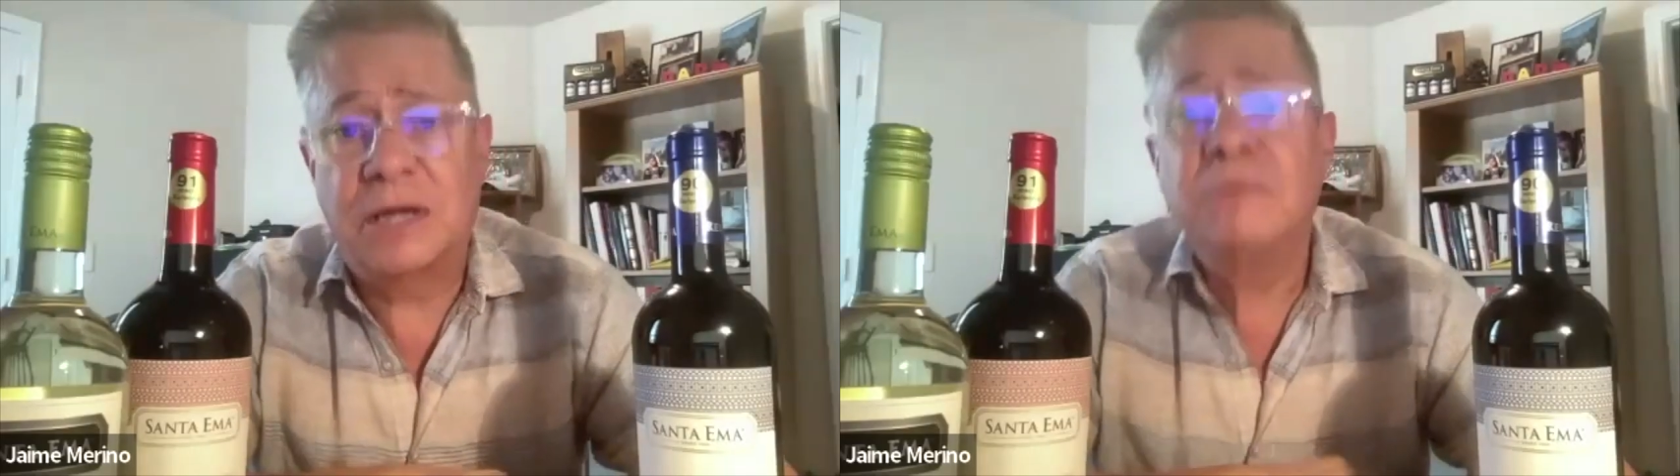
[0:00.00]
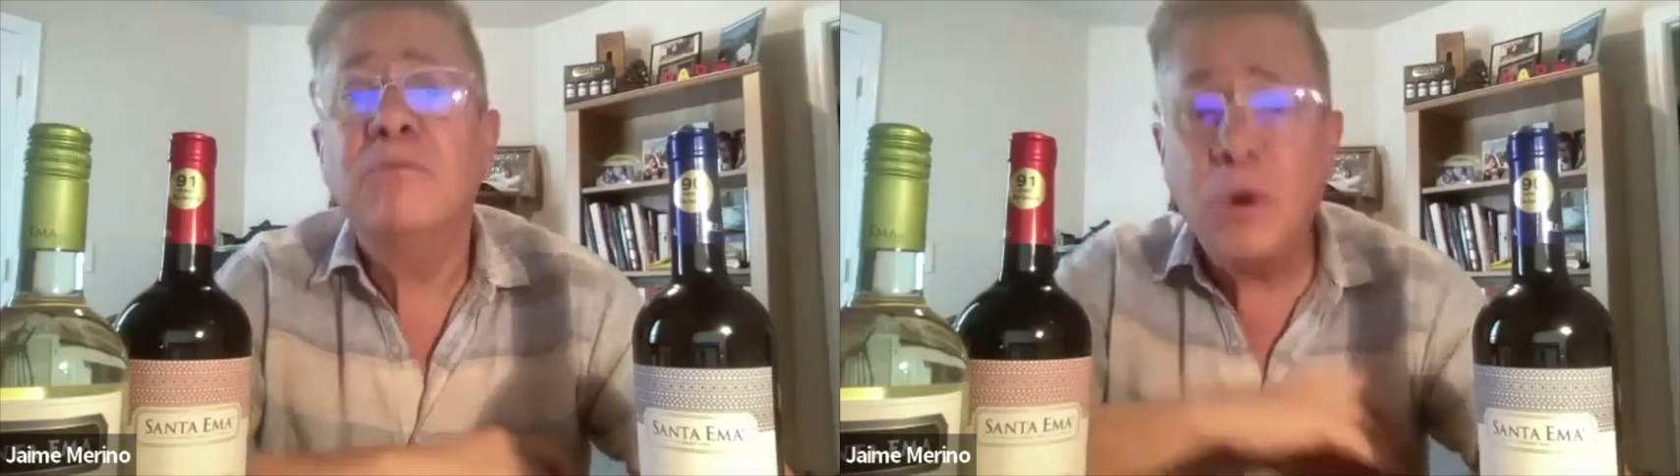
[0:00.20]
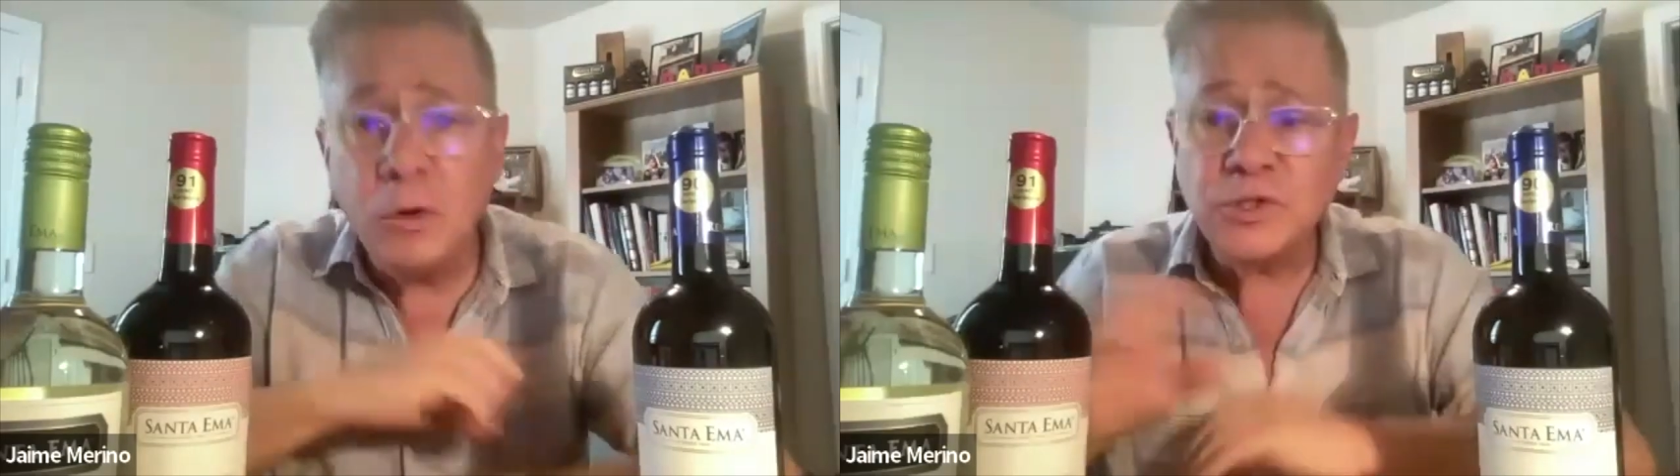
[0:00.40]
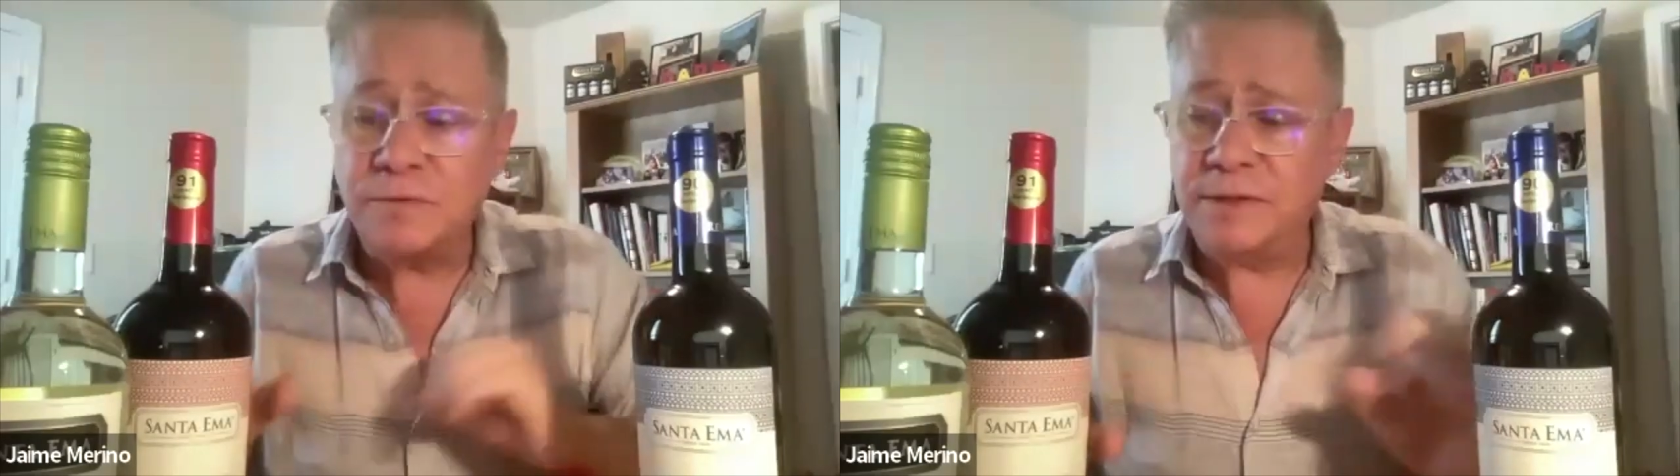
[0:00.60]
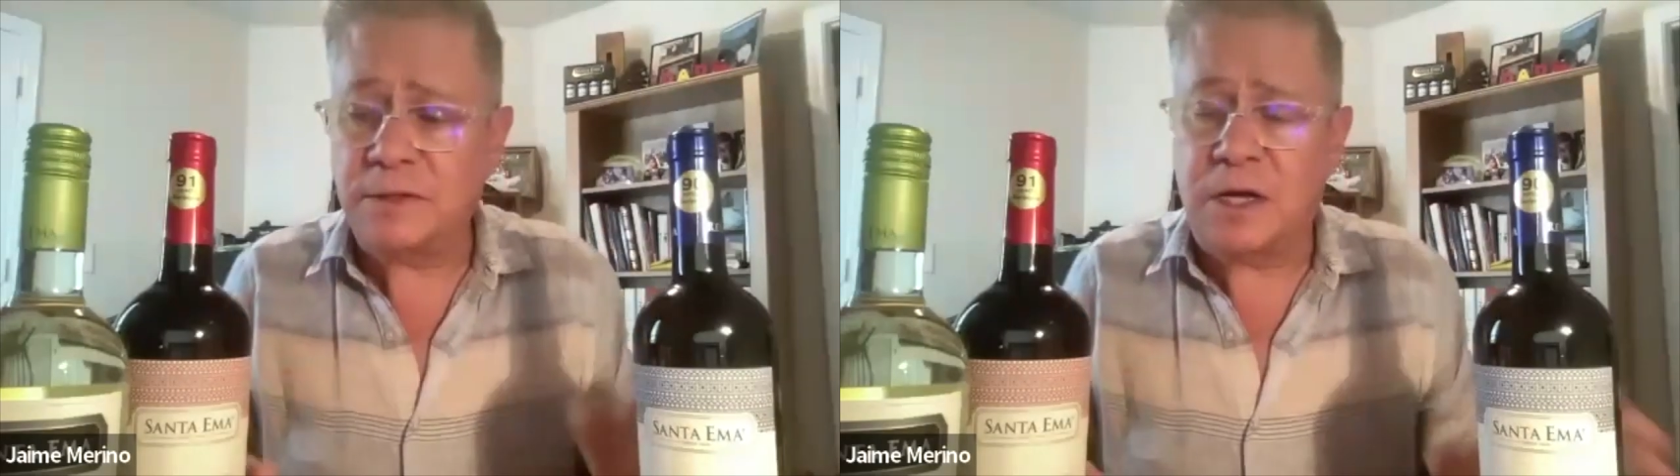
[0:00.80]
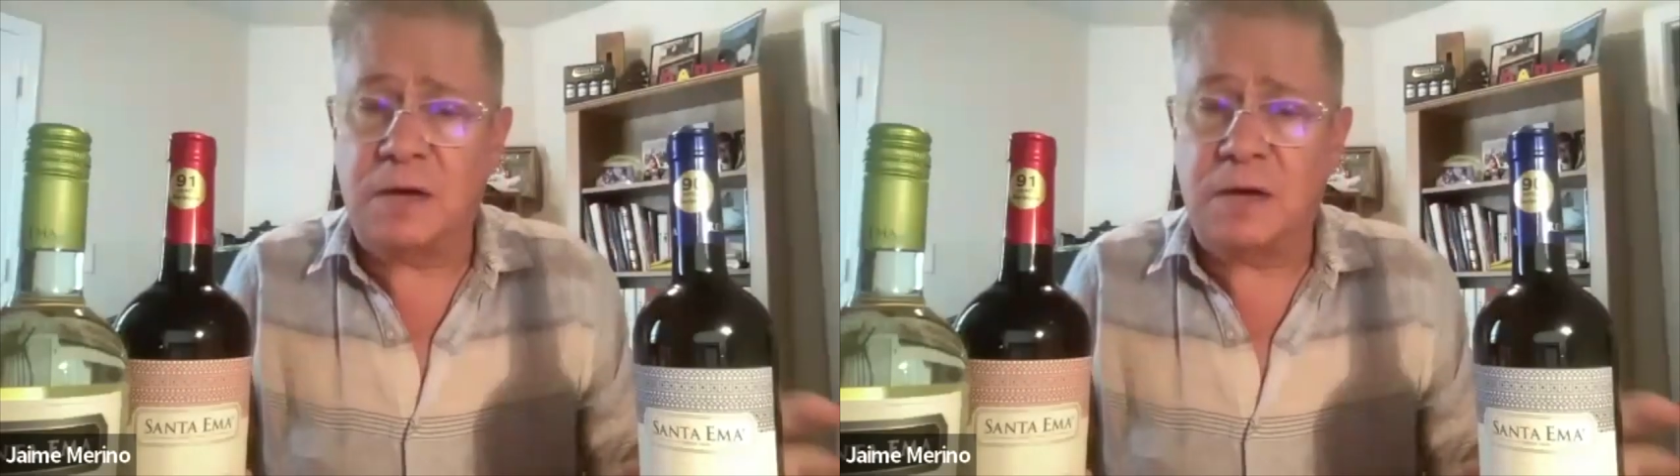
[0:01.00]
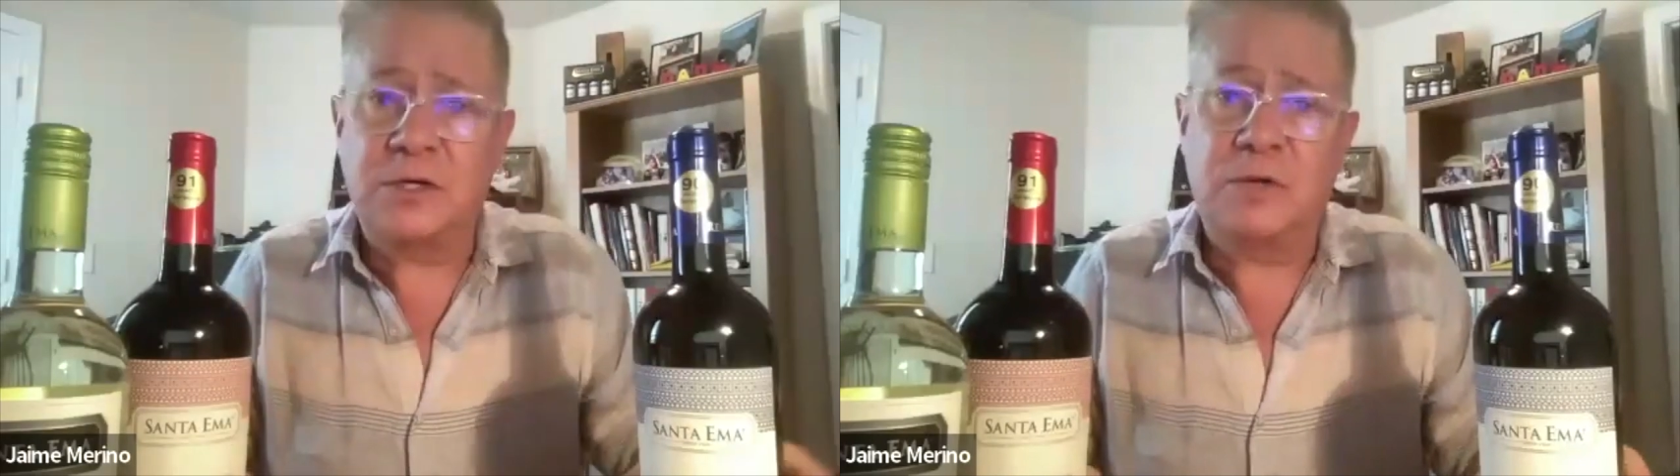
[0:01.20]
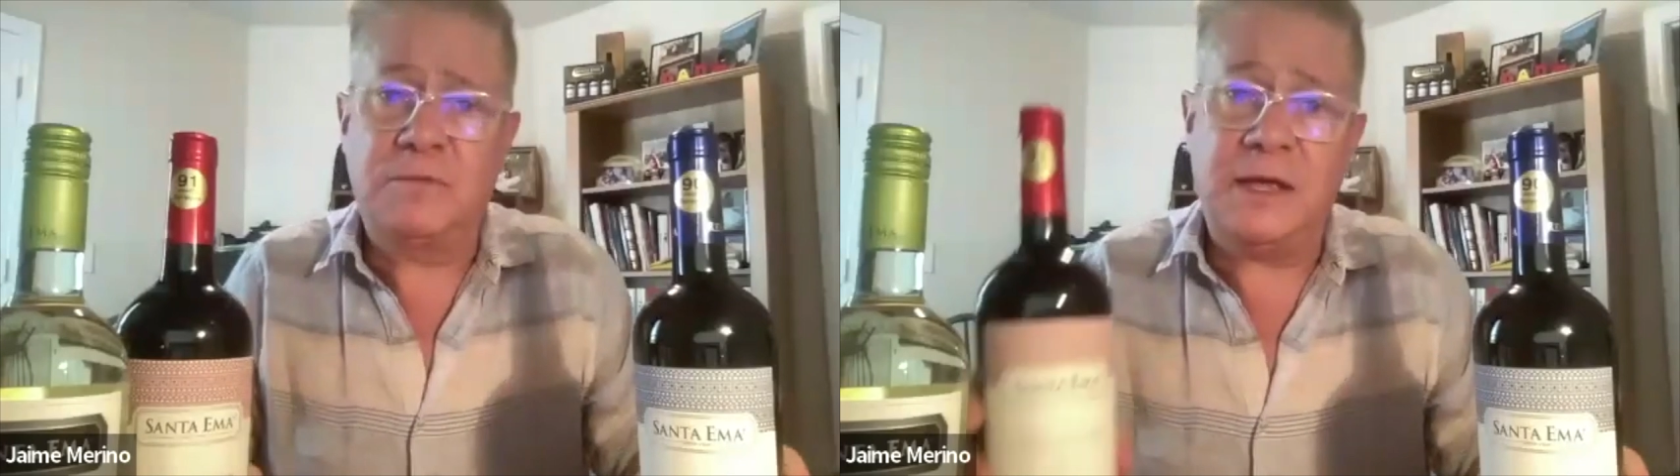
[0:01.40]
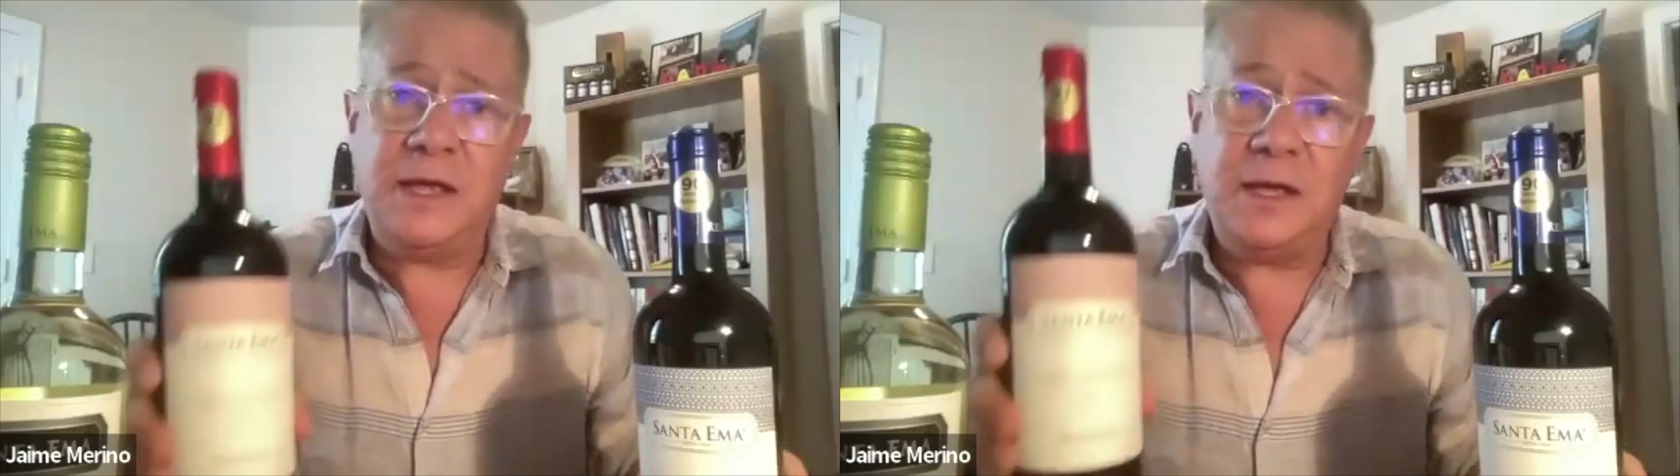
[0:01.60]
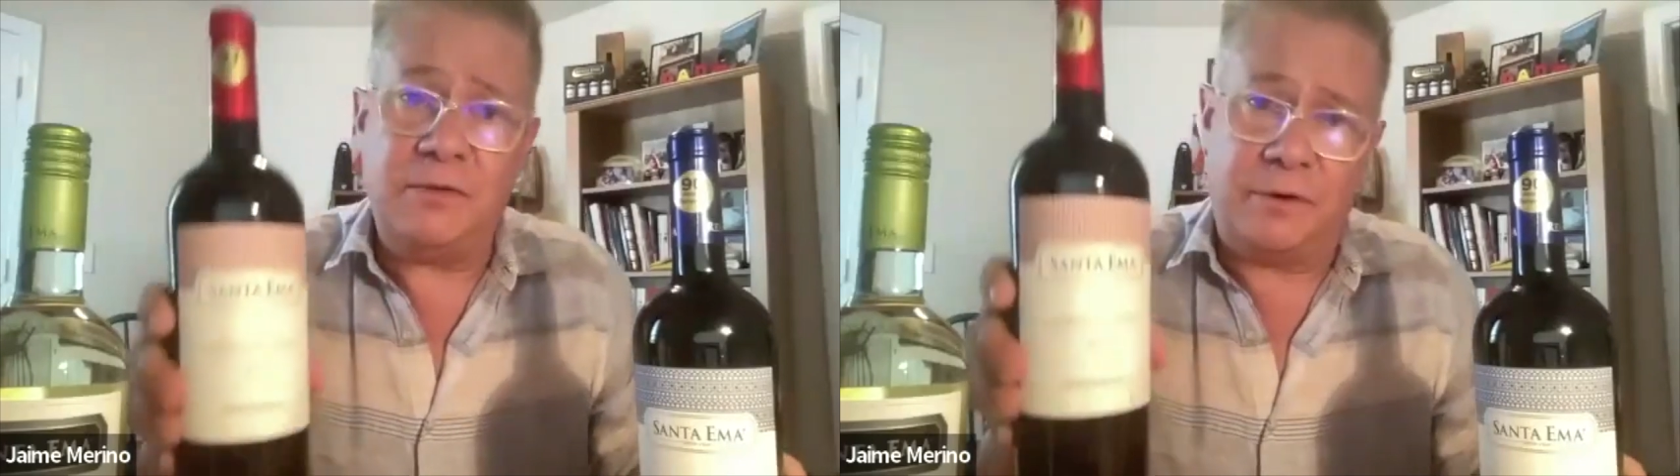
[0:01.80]
and most of the time is going to be
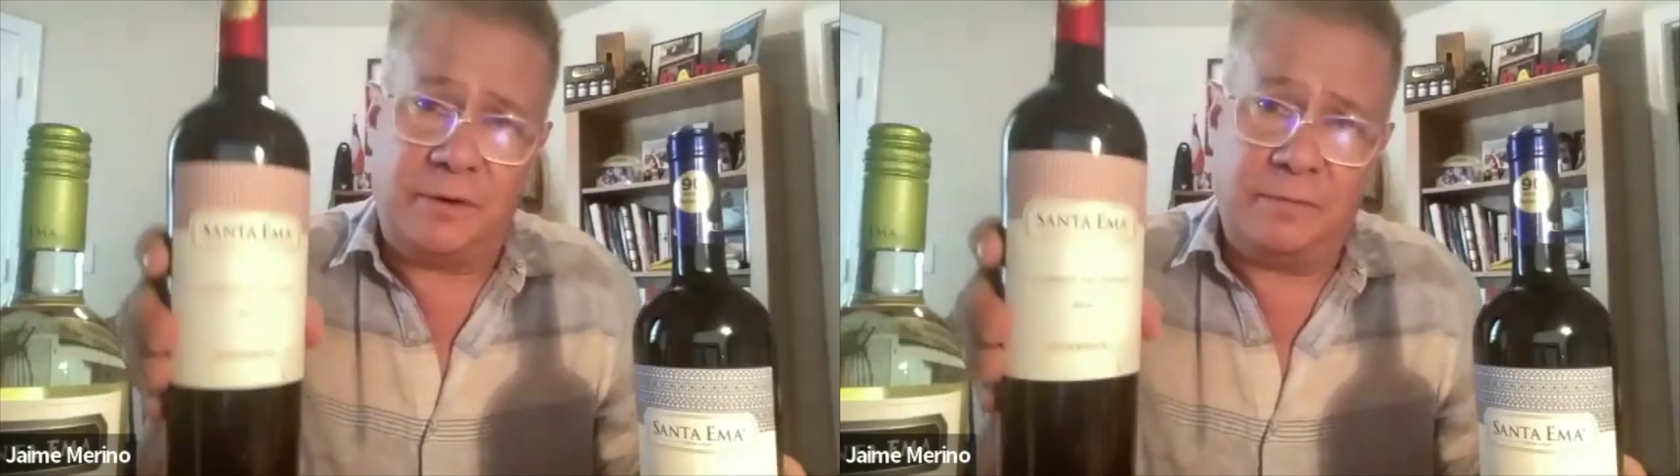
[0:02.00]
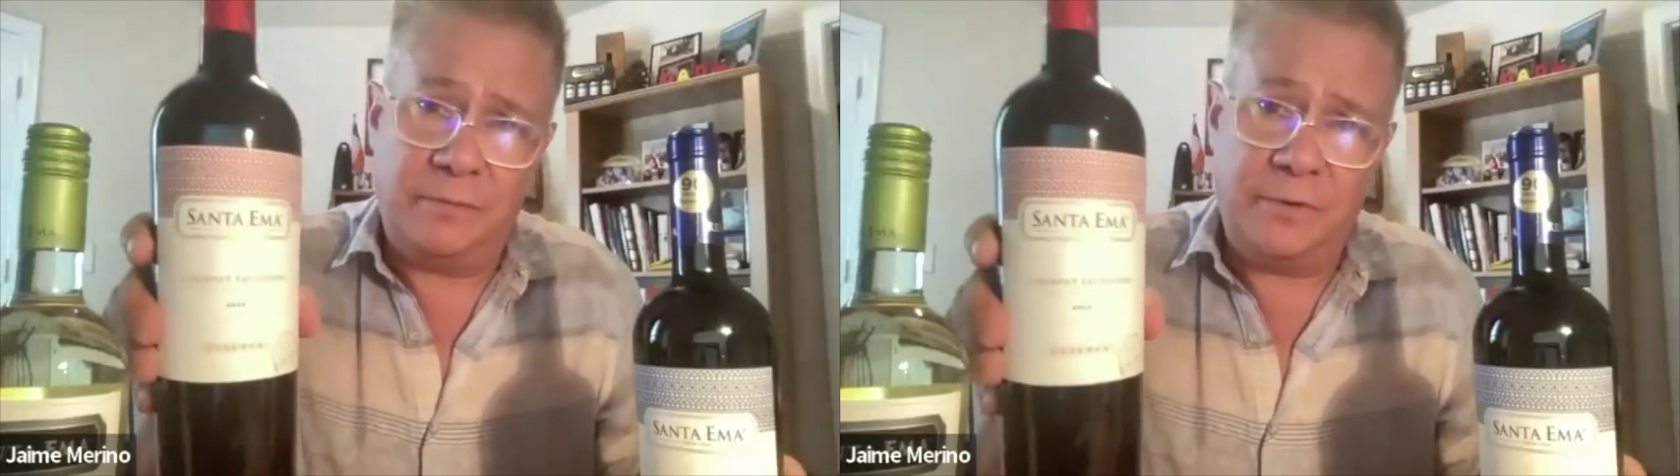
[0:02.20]
either